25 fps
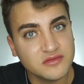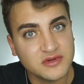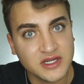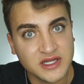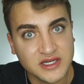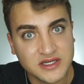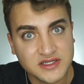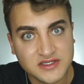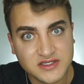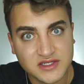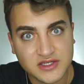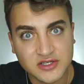
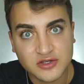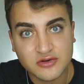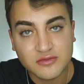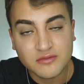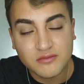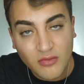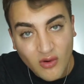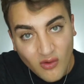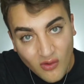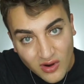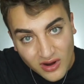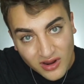needs to do
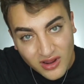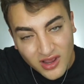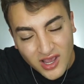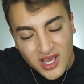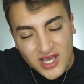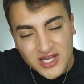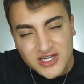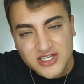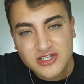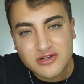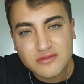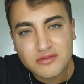more
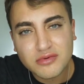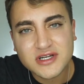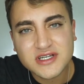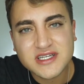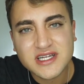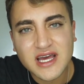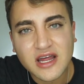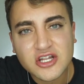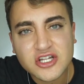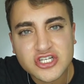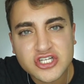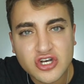to
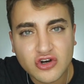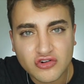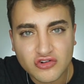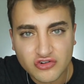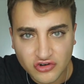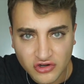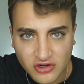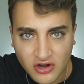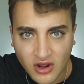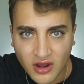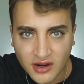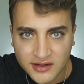protect
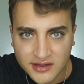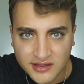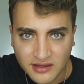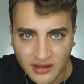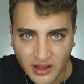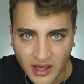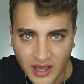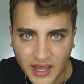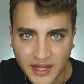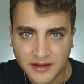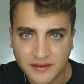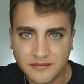children
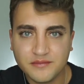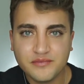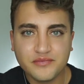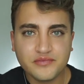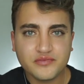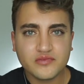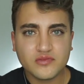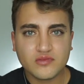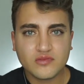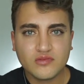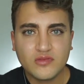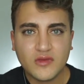online.
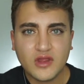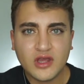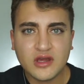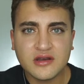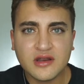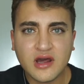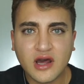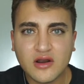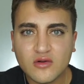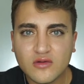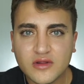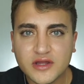
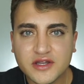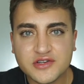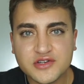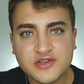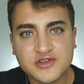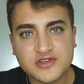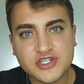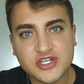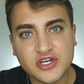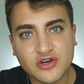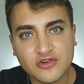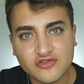Not only do
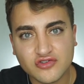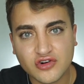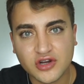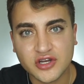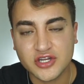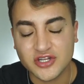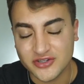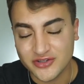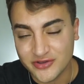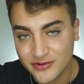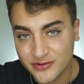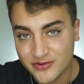children
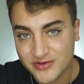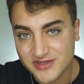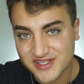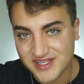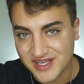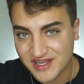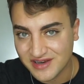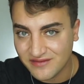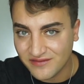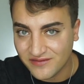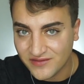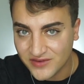use
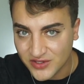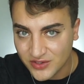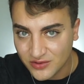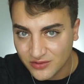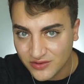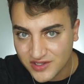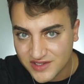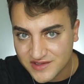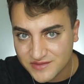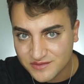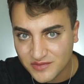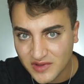and view
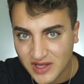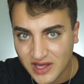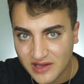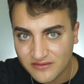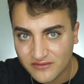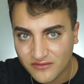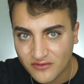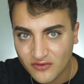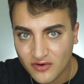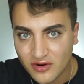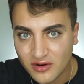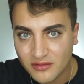this
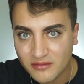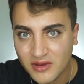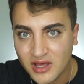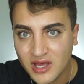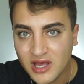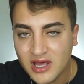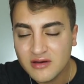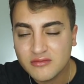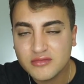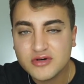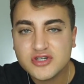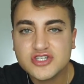platform,
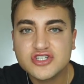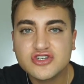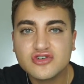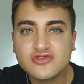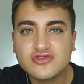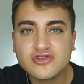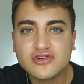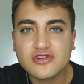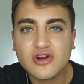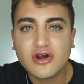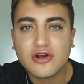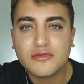but
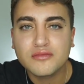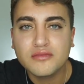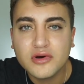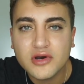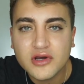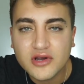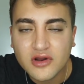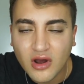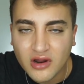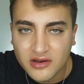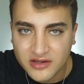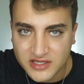children are
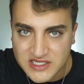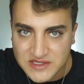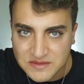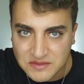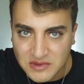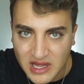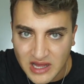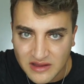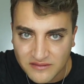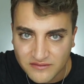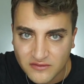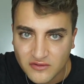put on this
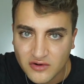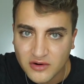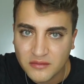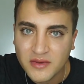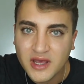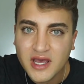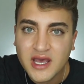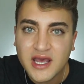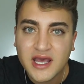platform,